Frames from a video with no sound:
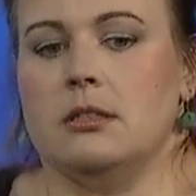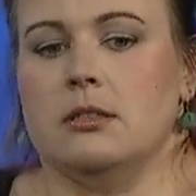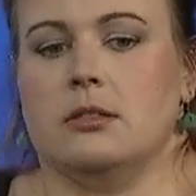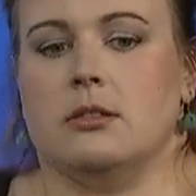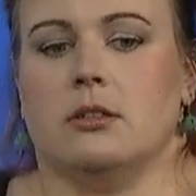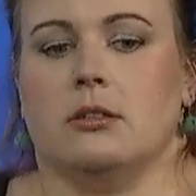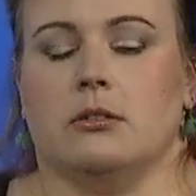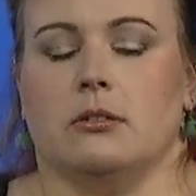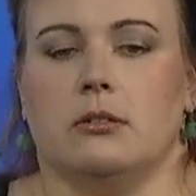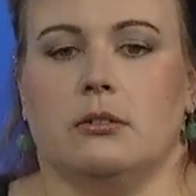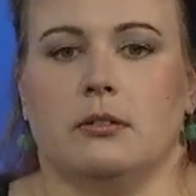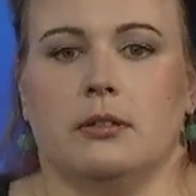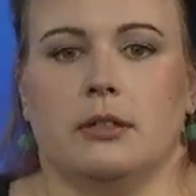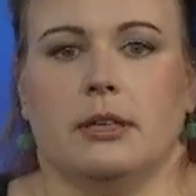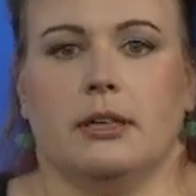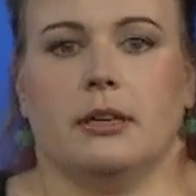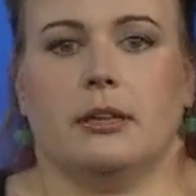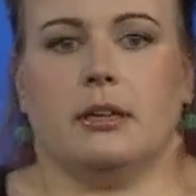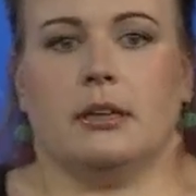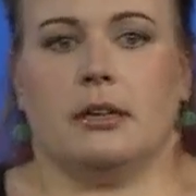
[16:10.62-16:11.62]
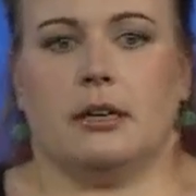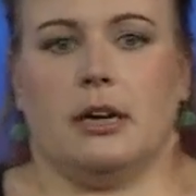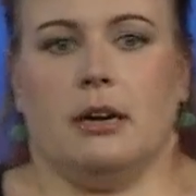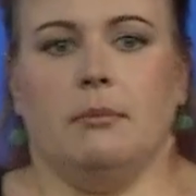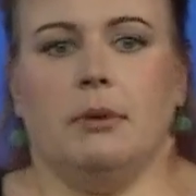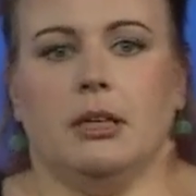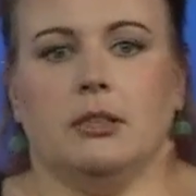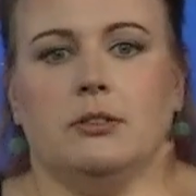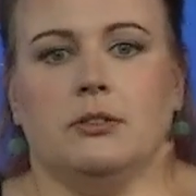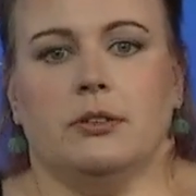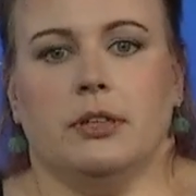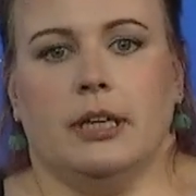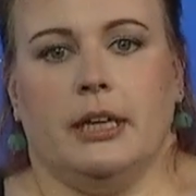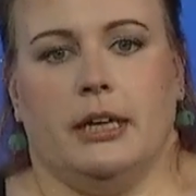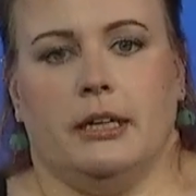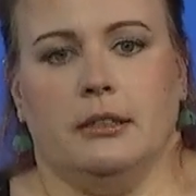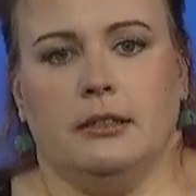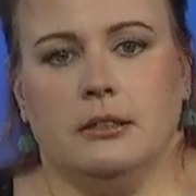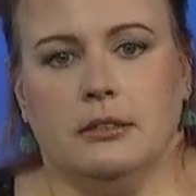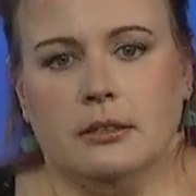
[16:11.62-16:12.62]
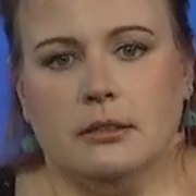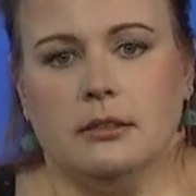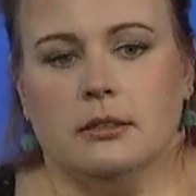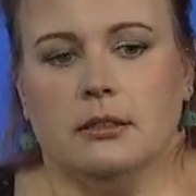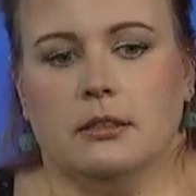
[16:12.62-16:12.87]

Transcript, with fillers: So, coming to an end,